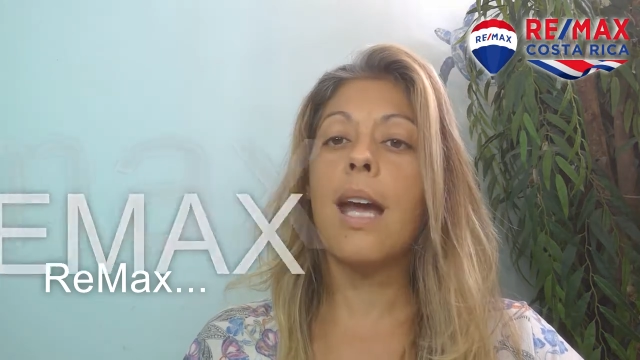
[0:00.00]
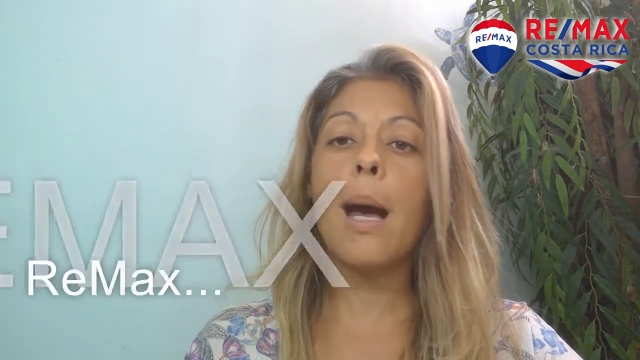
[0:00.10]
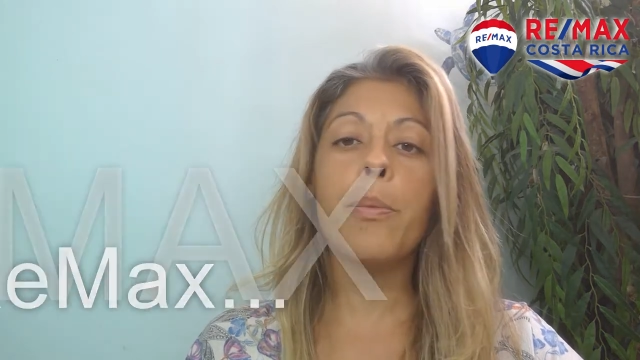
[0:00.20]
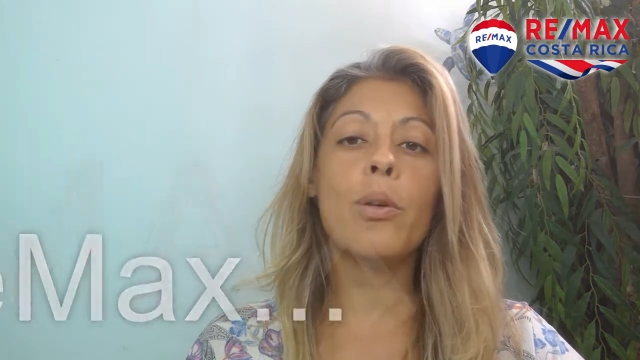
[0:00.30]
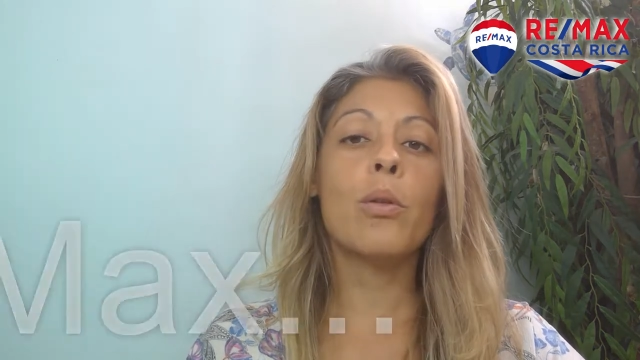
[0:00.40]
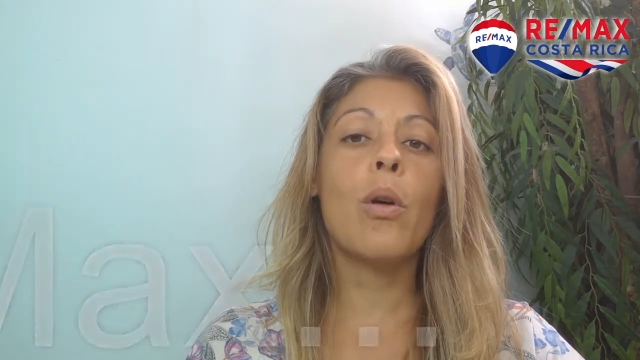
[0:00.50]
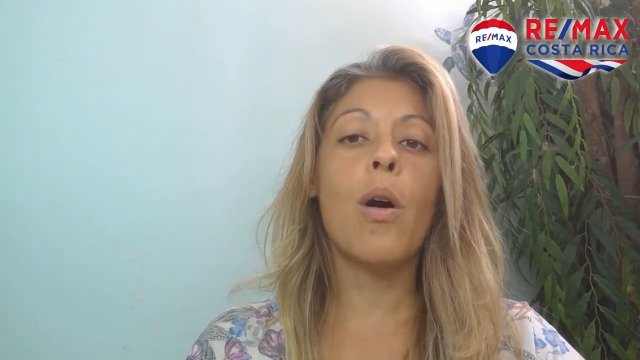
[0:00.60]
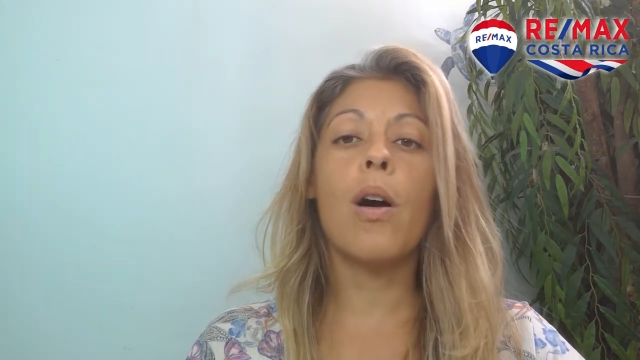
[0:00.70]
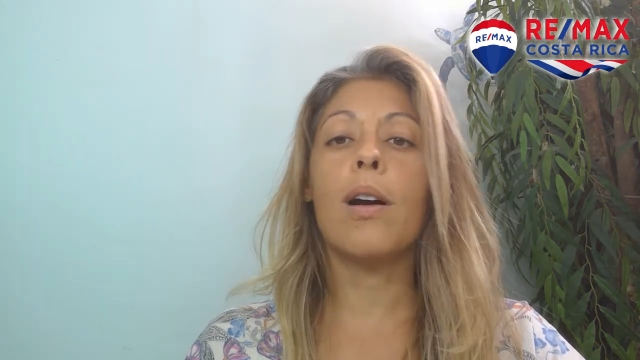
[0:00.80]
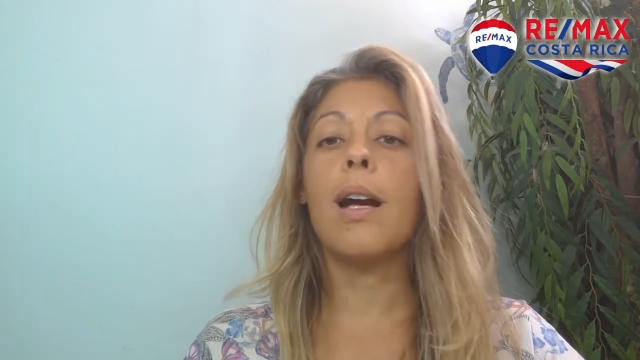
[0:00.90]
capital
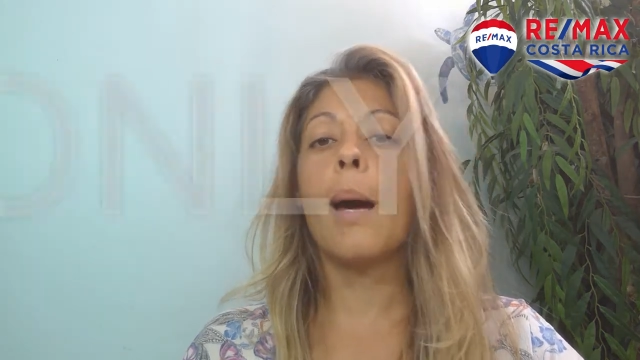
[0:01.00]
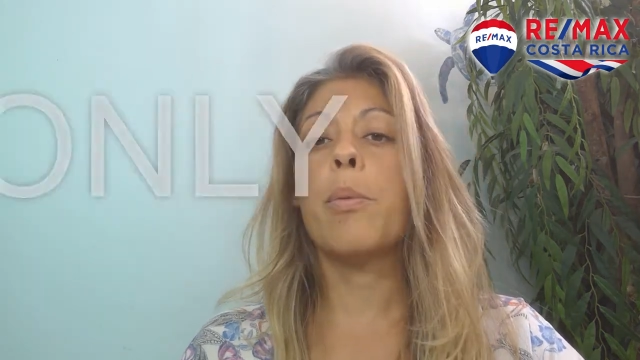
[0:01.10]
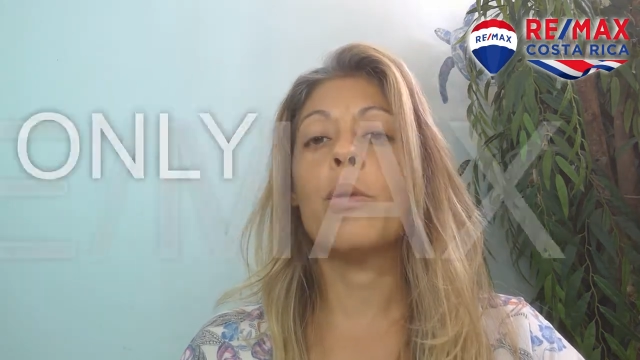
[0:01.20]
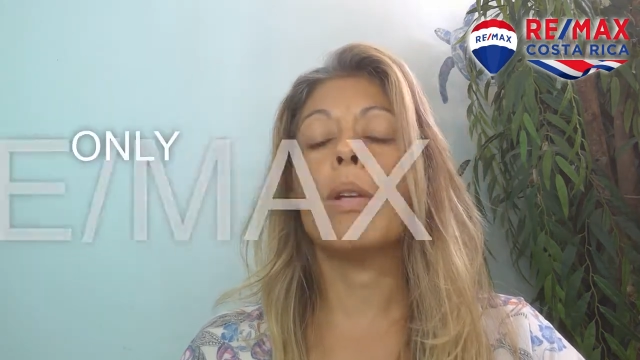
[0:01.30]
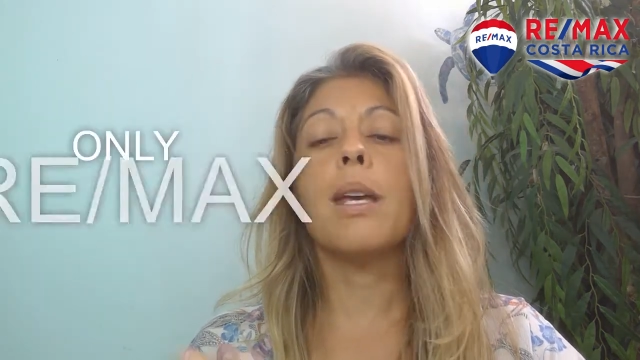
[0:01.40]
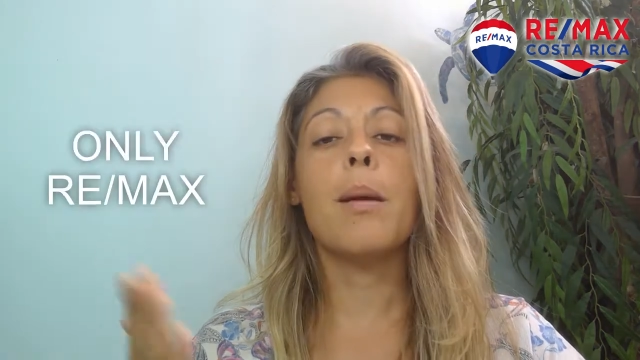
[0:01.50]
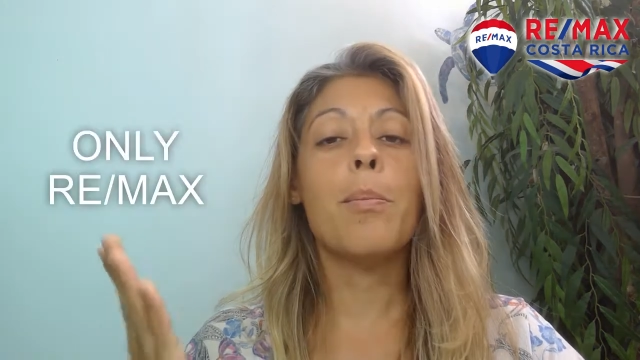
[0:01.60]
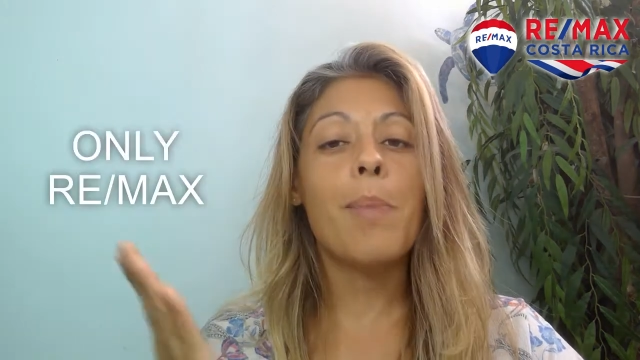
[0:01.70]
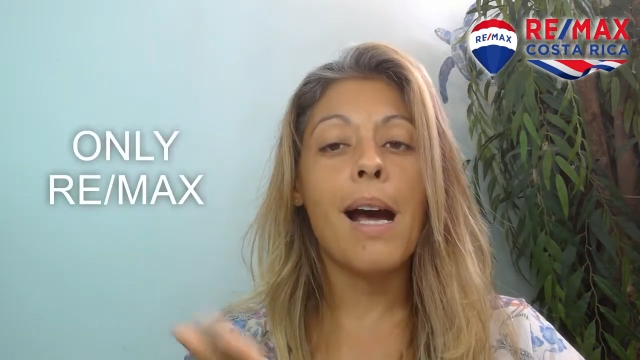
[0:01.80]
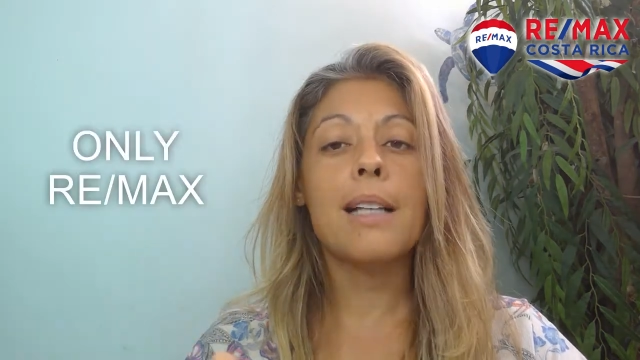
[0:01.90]
R, capital
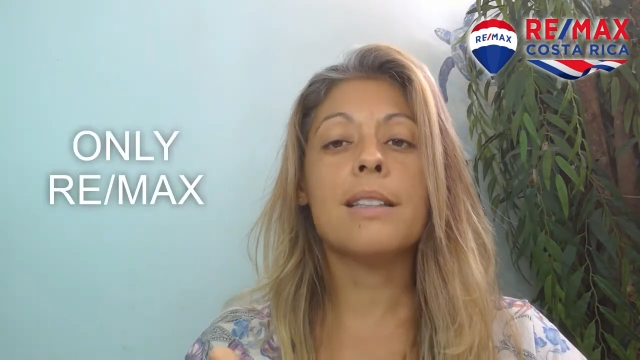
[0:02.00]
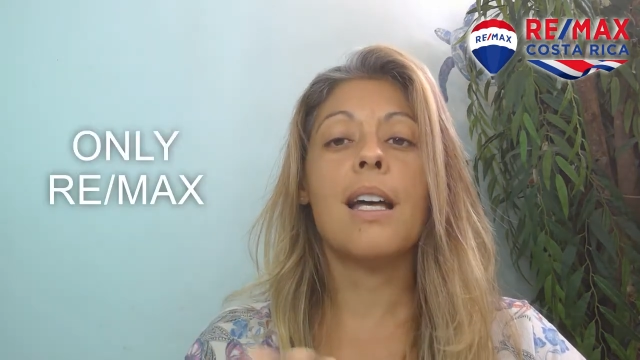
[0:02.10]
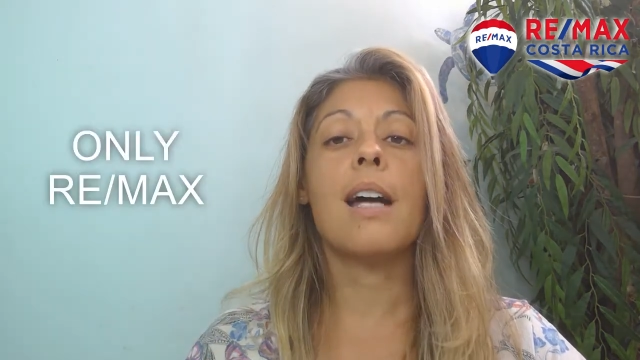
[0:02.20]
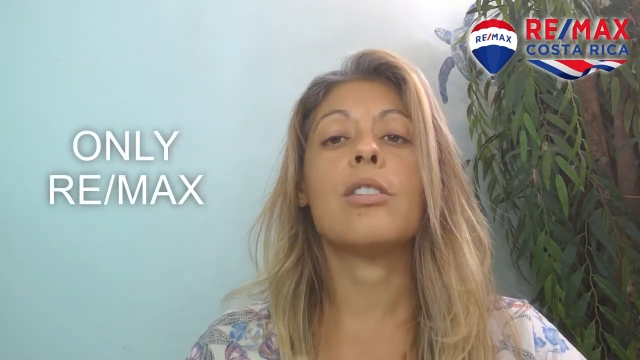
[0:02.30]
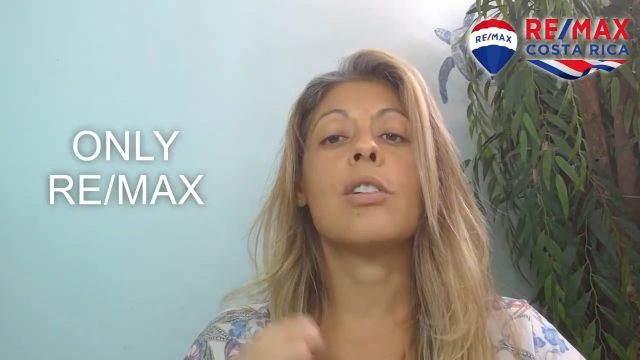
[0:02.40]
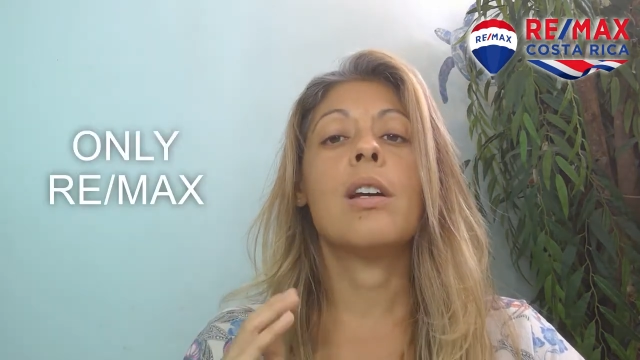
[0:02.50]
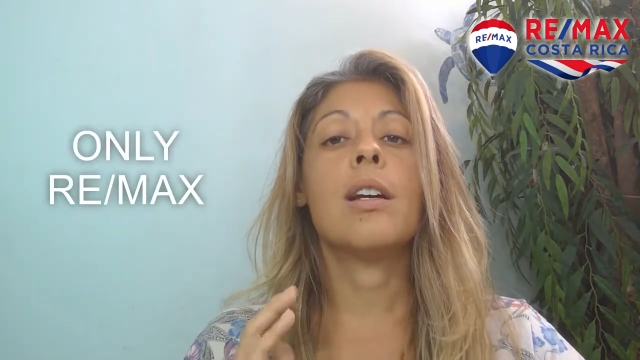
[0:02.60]
E, backslash,